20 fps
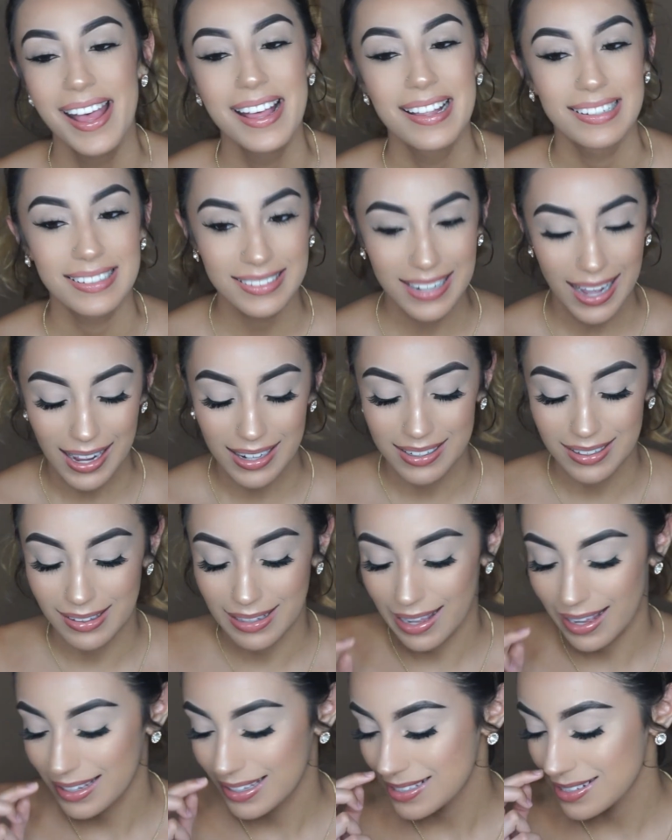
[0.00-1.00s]
Not gonna
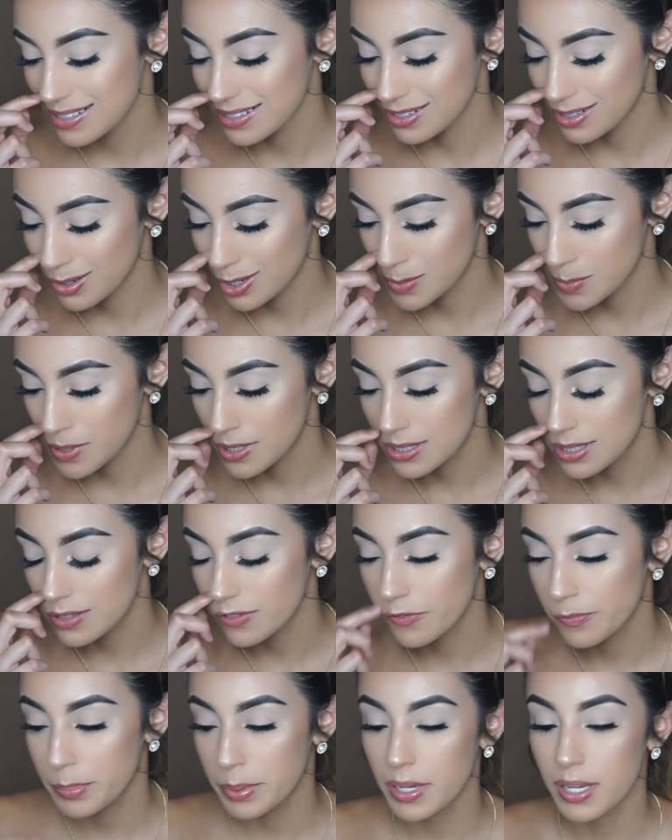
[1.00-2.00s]
lie, it's a little
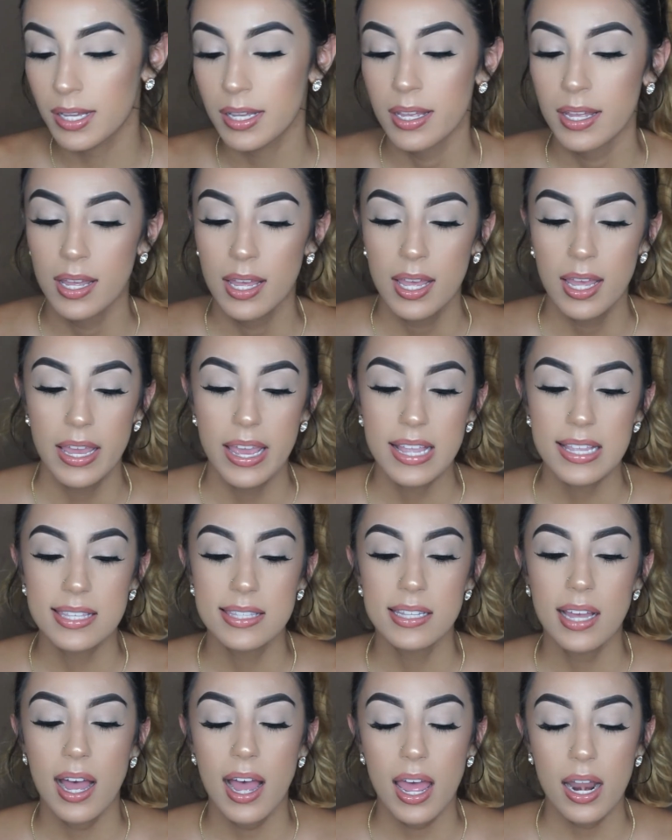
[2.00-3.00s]
expensive, but it's
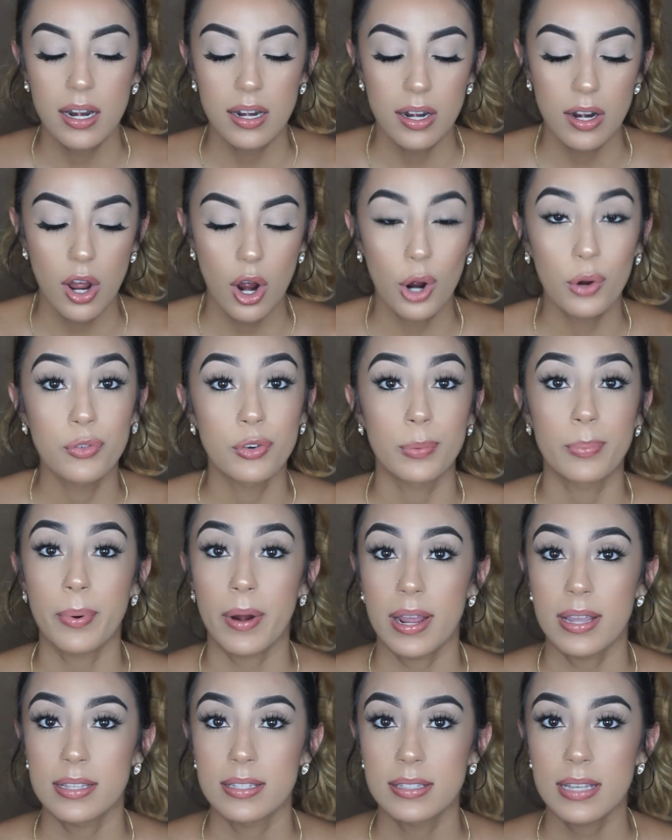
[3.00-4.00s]
not
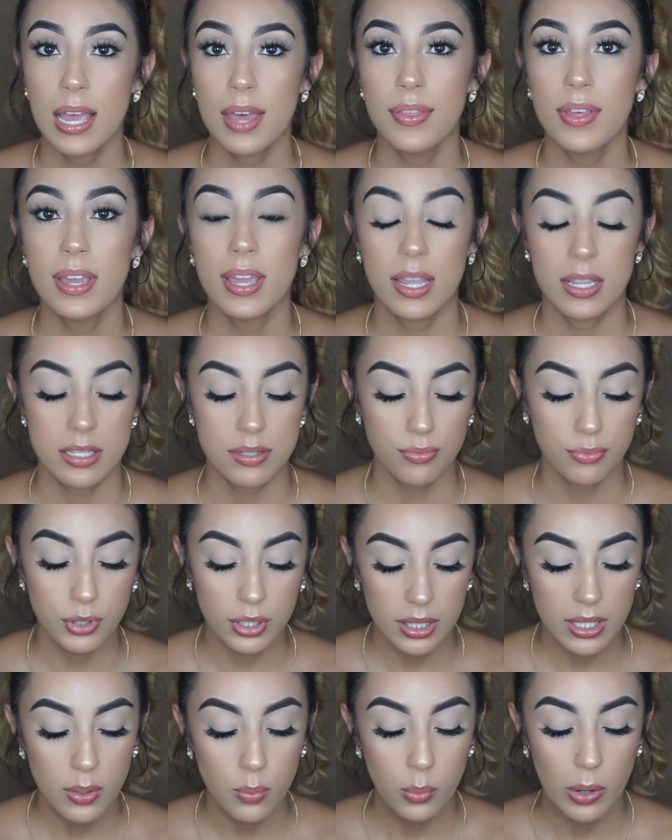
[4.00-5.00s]
overpriced. I think it's
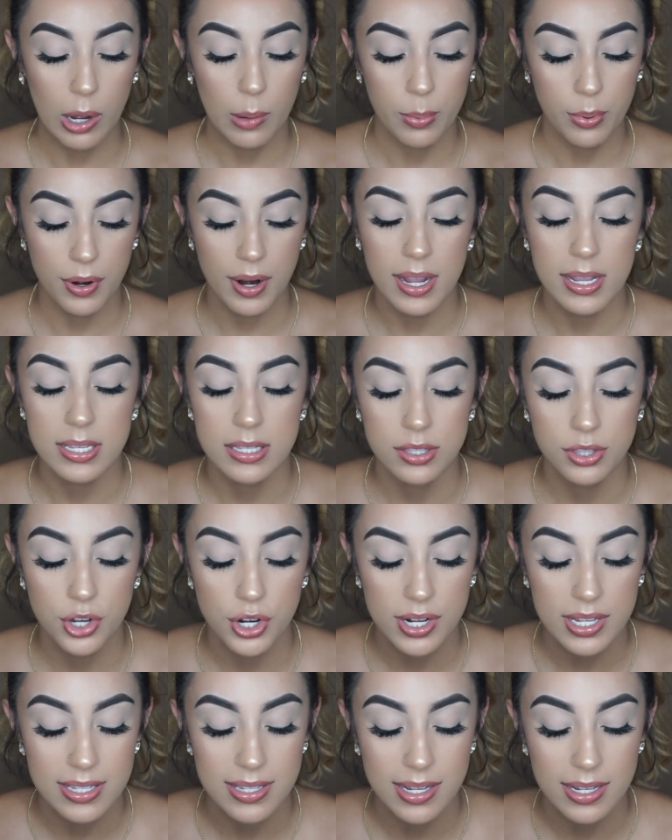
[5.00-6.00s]
really well priced.
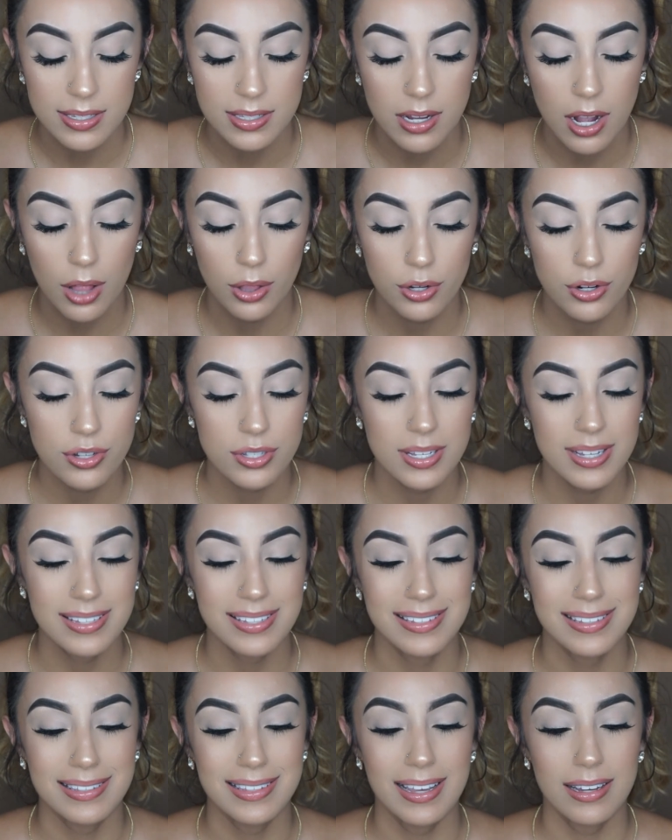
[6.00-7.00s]
$36
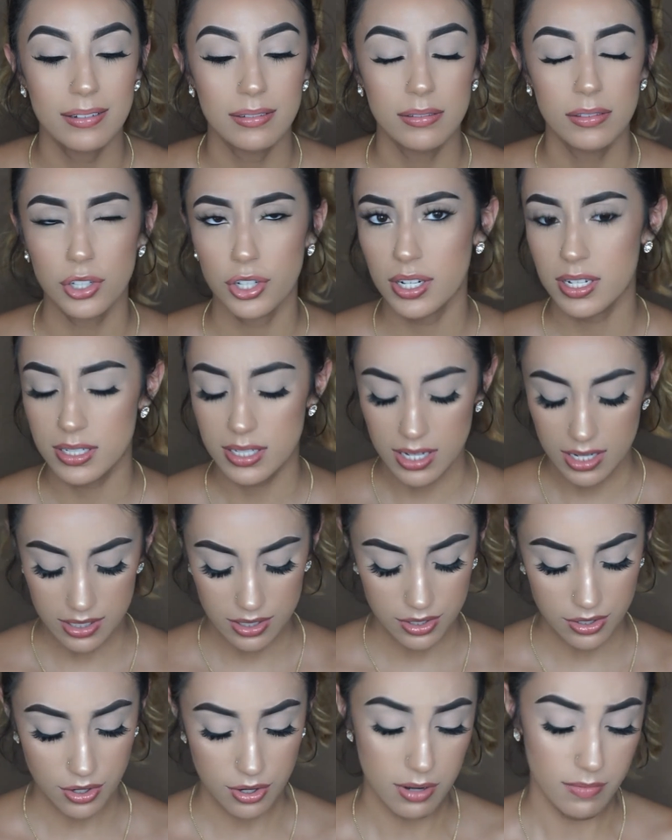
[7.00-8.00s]
is 36
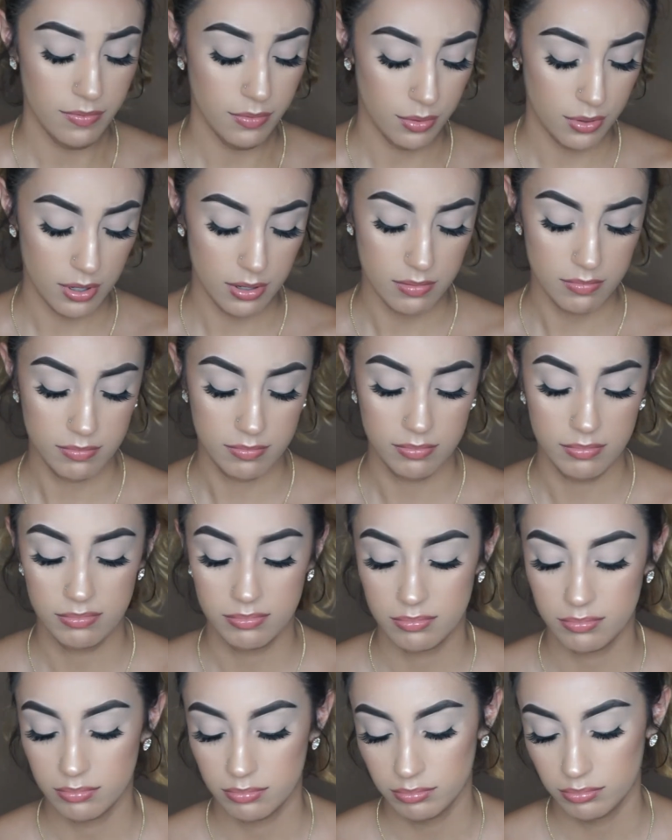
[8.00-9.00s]
or 34.
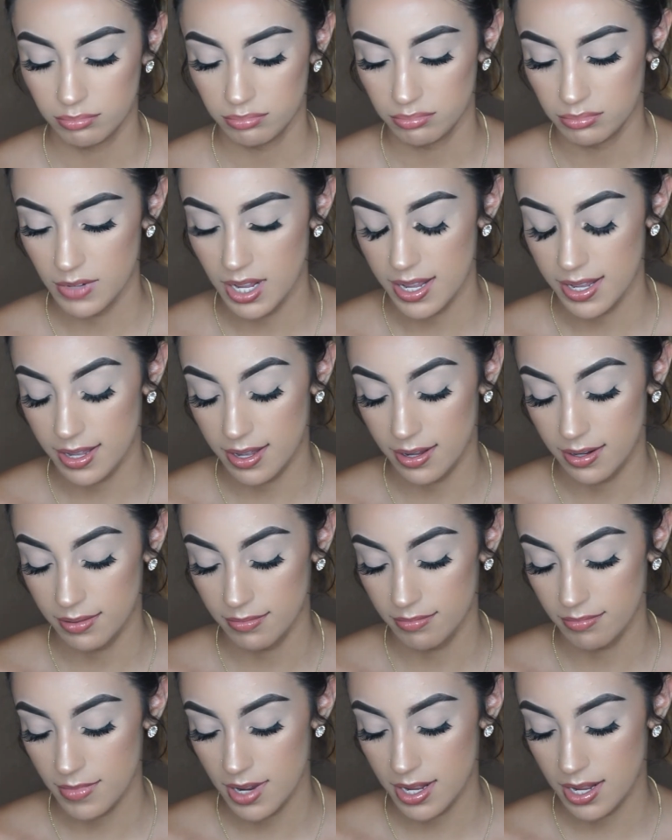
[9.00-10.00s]
I
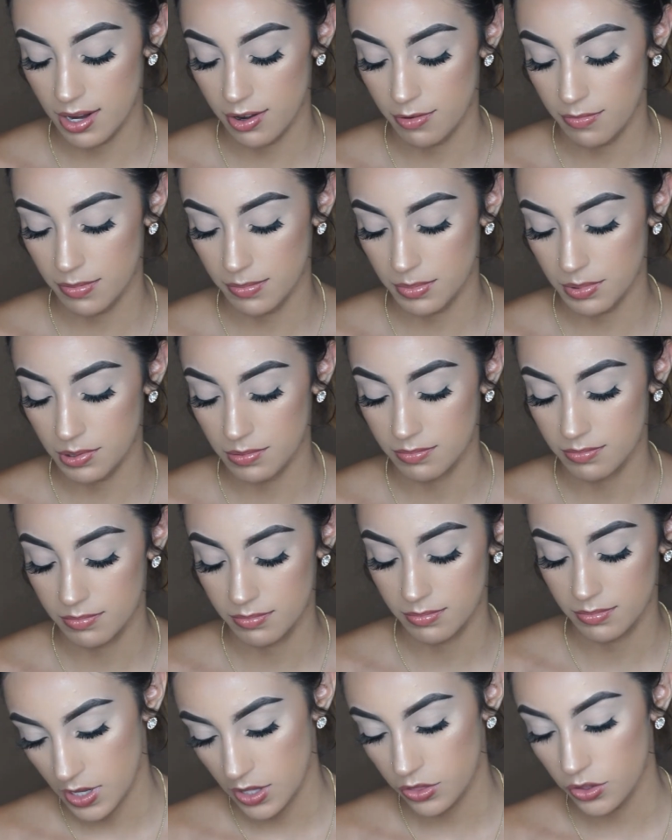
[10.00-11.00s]
can't remember.
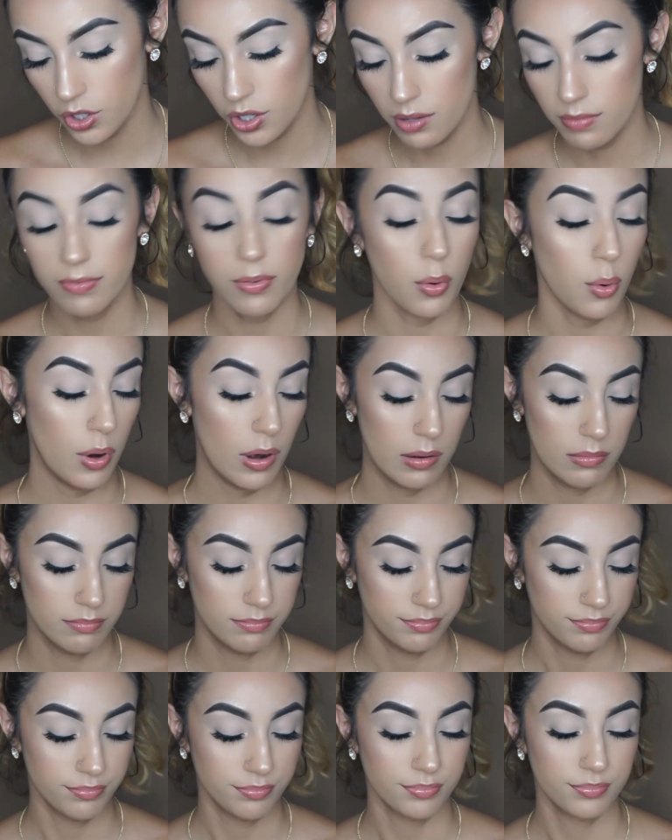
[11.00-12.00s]
34.
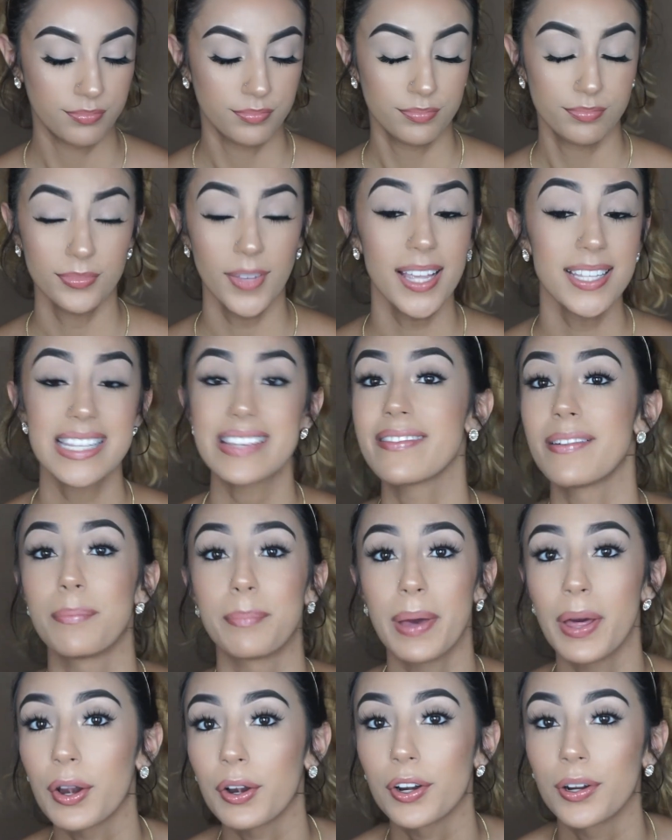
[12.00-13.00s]
That's even
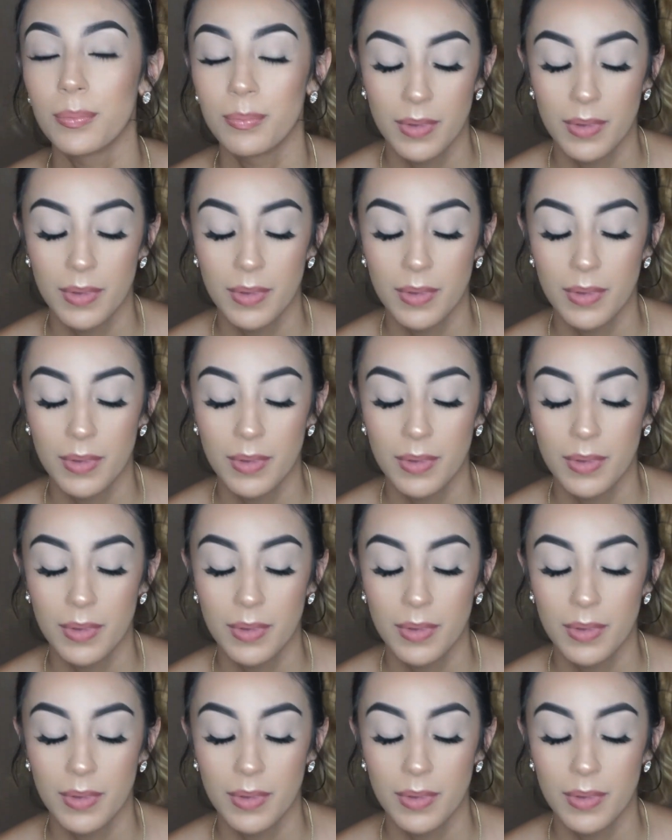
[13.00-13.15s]
better.